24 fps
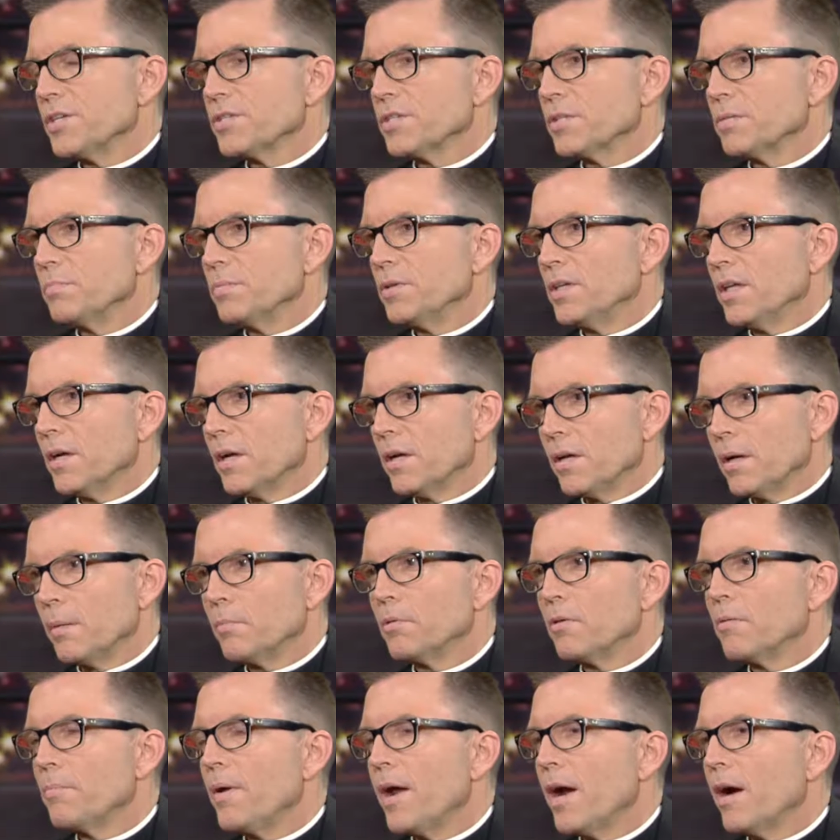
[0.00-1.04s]
to be in a
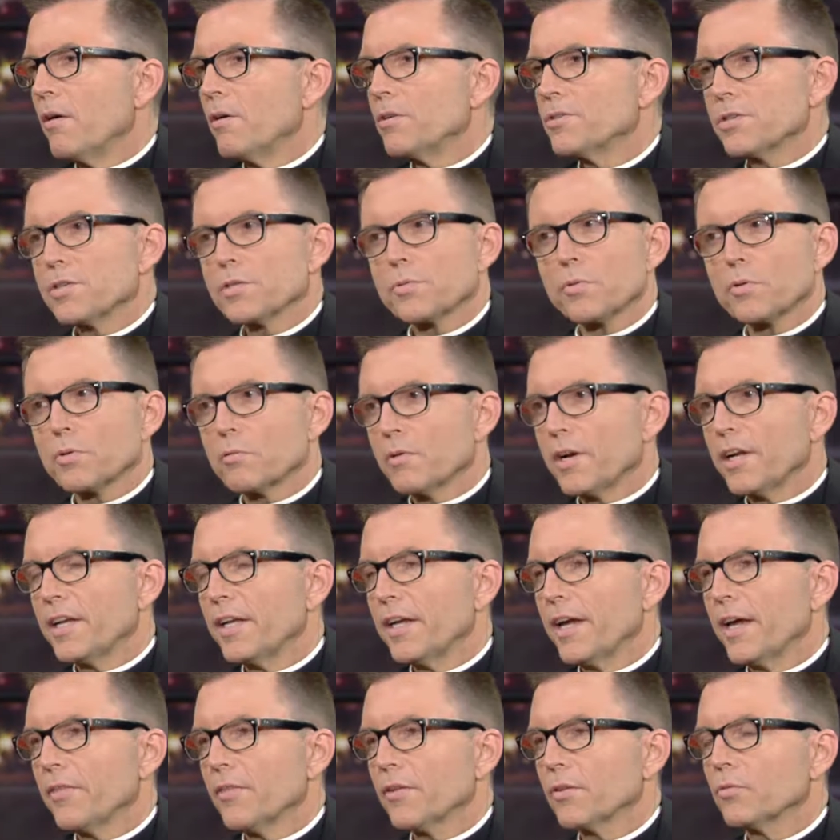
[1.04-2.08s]
number of parishes with great
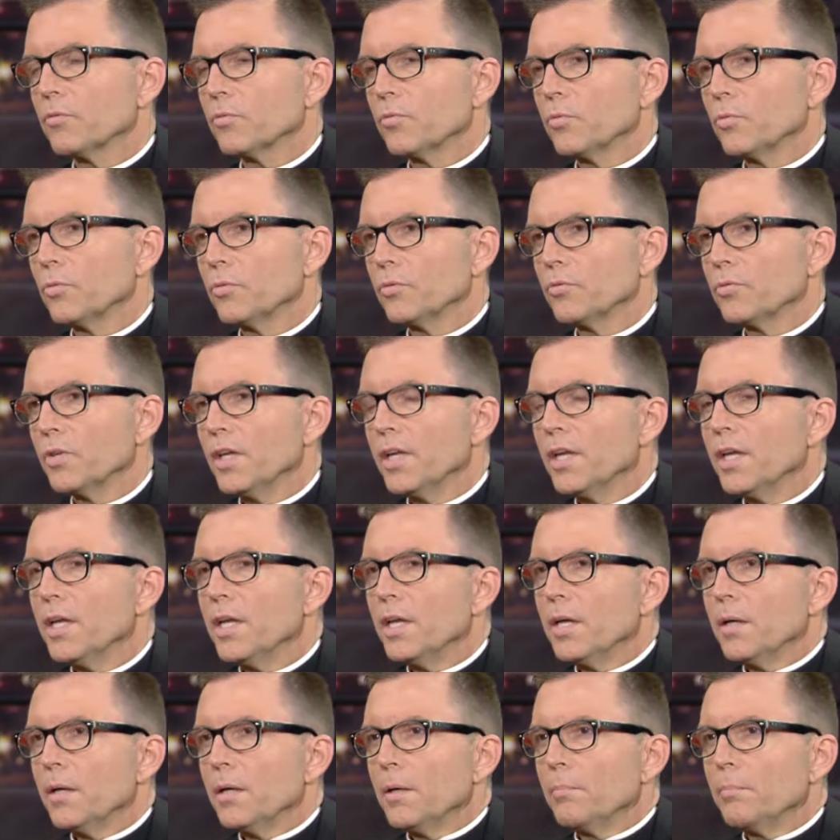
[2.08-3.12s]
Catholic schools.
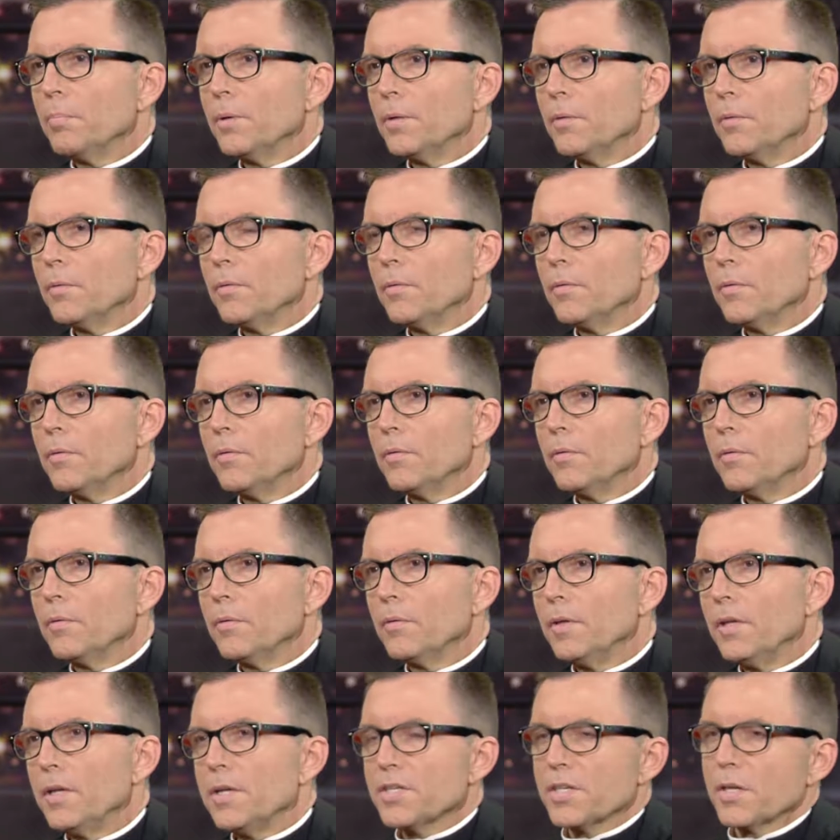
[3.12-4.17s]
But
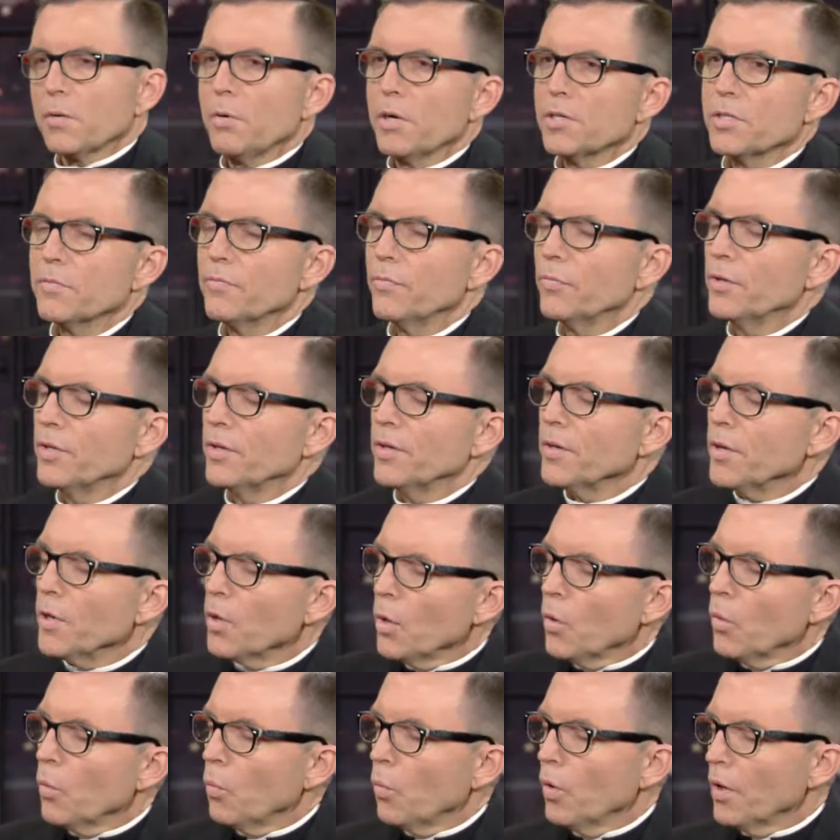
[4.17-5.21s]
here's a question for you.
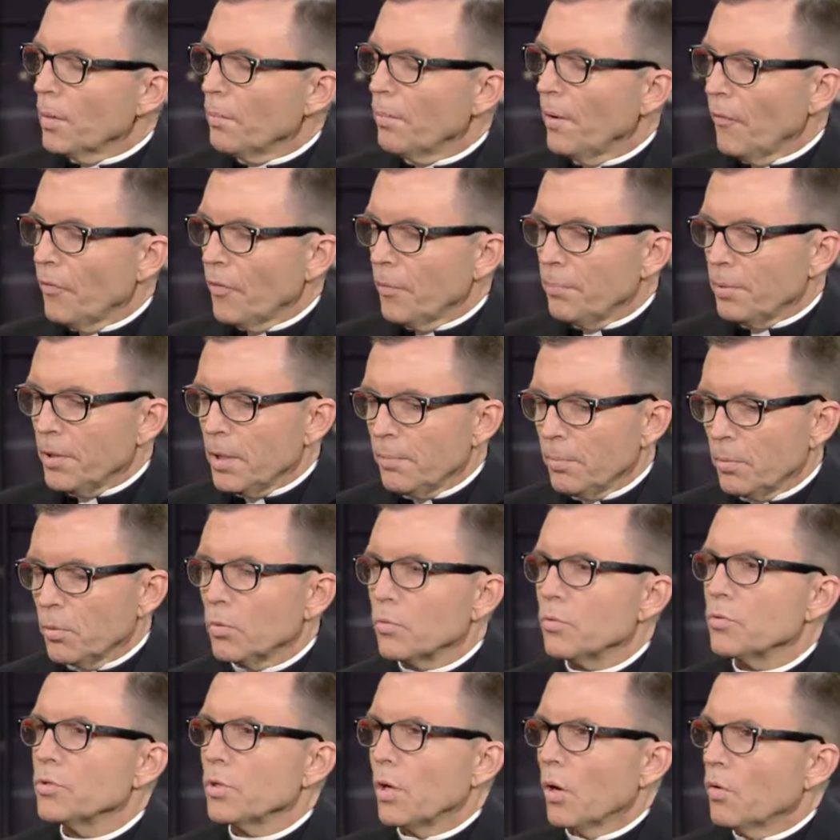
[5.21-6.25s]
What about the people
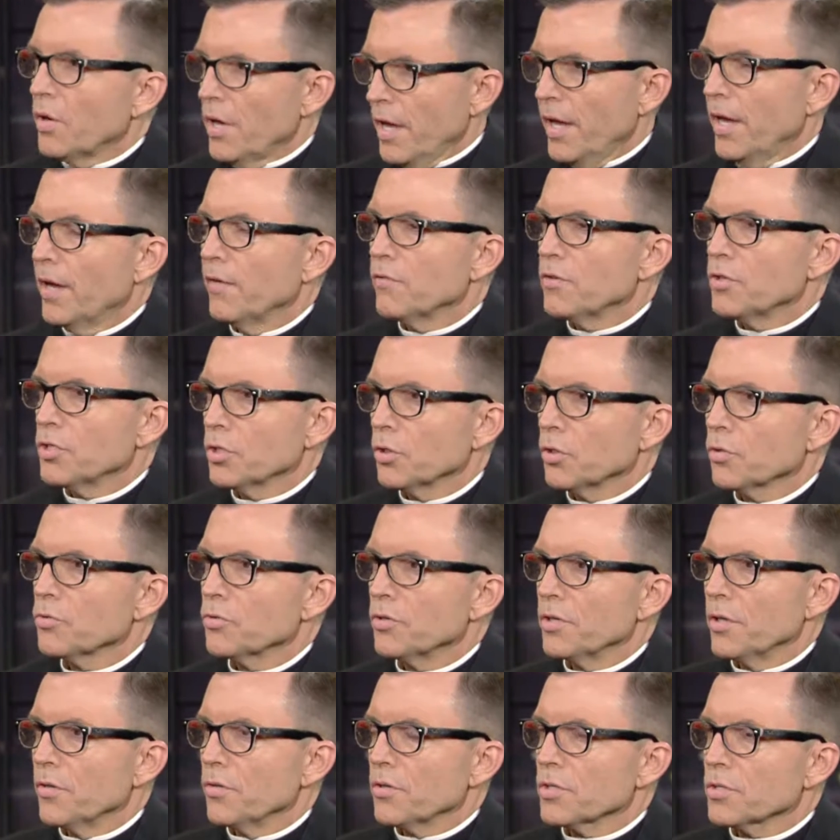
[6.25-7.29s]
who don't have
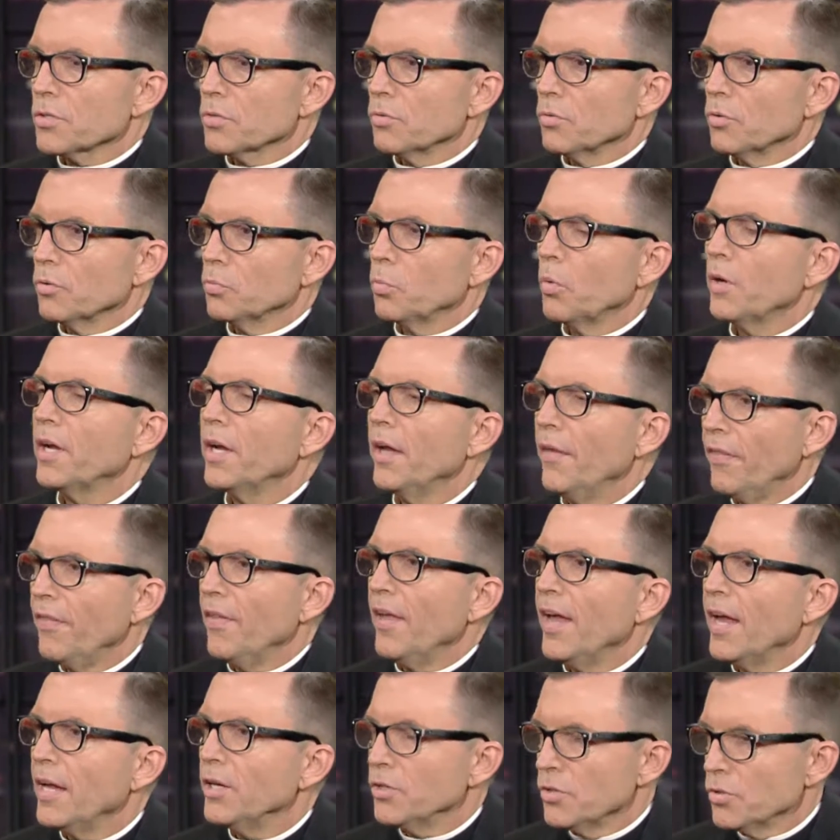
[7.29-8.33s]
children in the schools? What can
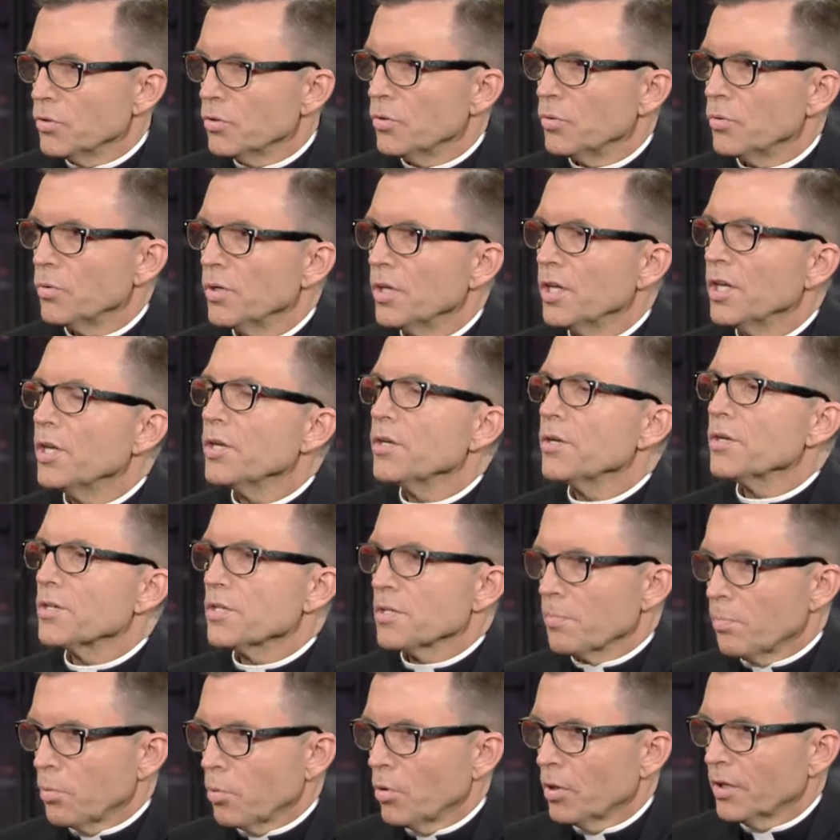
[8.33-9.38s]
they do to
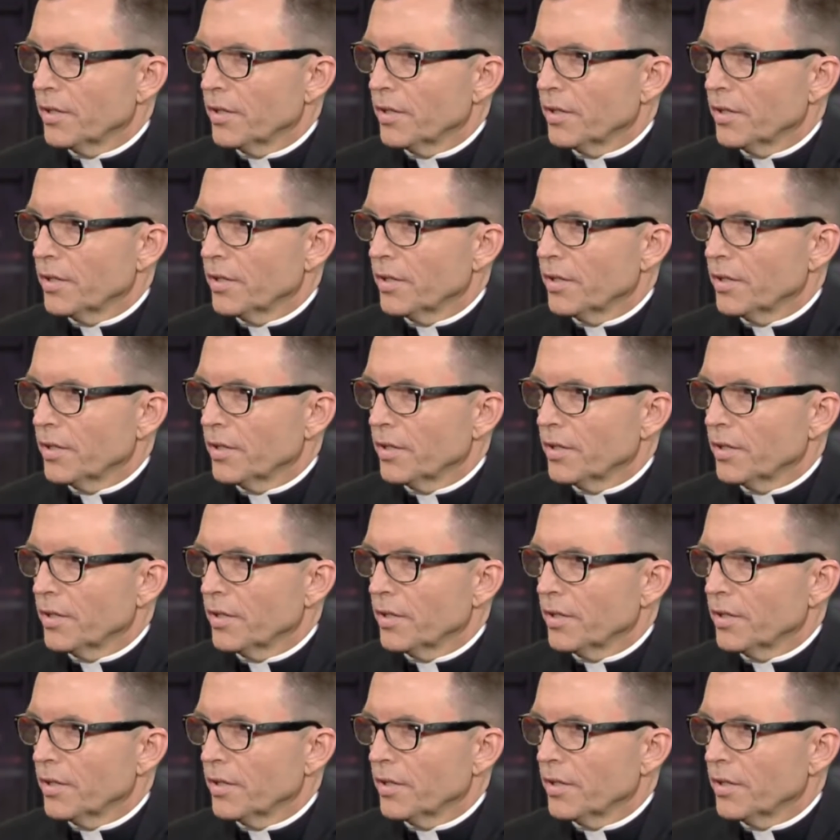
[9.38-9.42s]
support